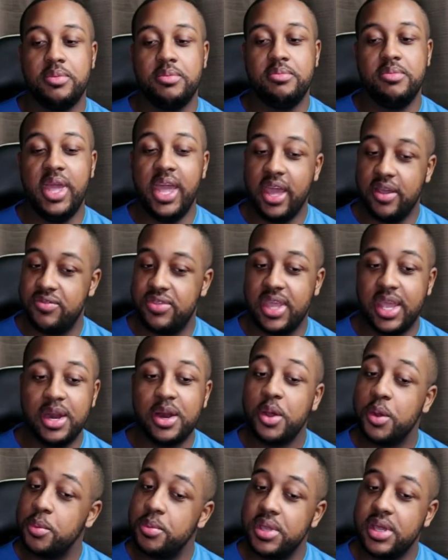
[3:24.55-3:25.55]
If they don't
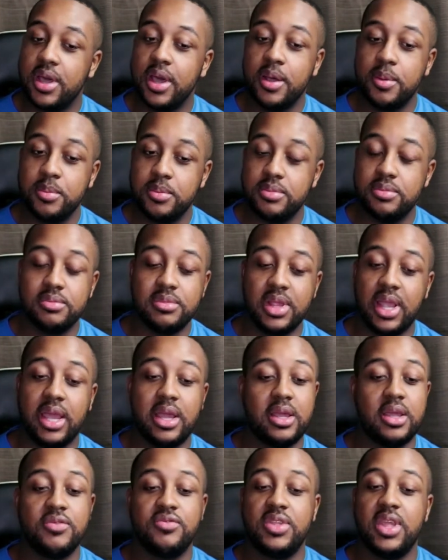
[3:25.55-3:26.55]
be on
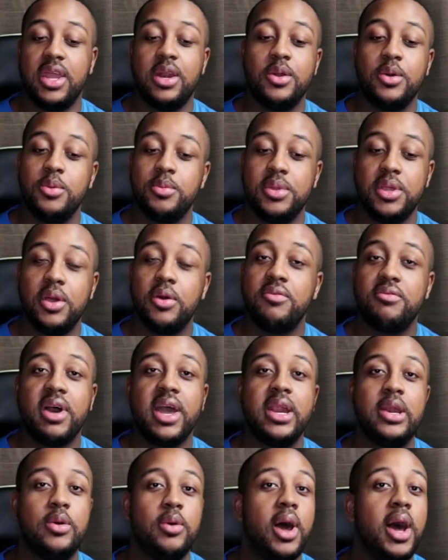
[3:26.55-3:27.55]

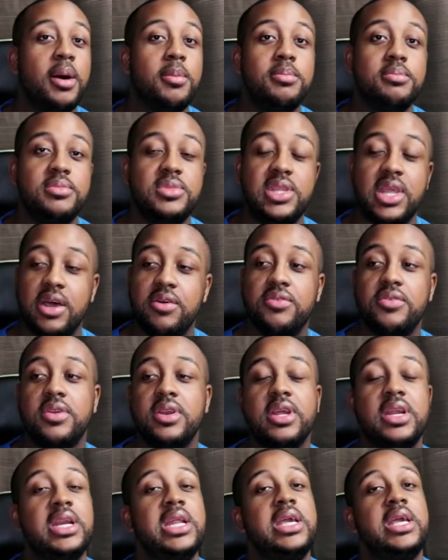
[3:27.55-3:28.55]
vinyl, I'm
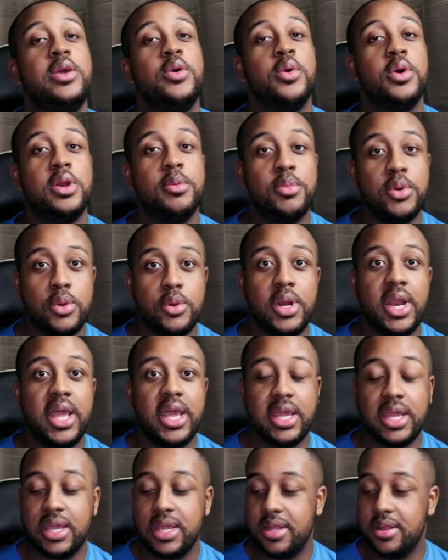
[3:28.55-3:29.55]
definitely going to bootleg
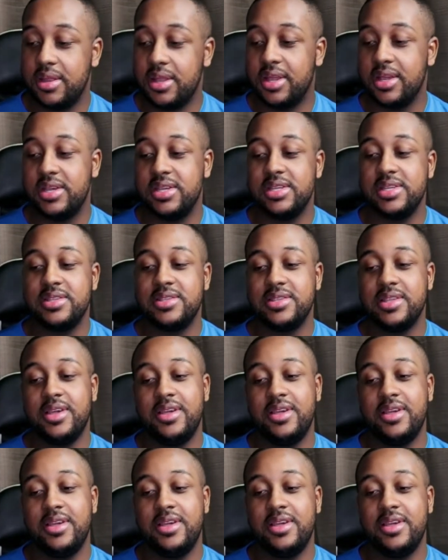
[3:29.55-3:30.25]
it, because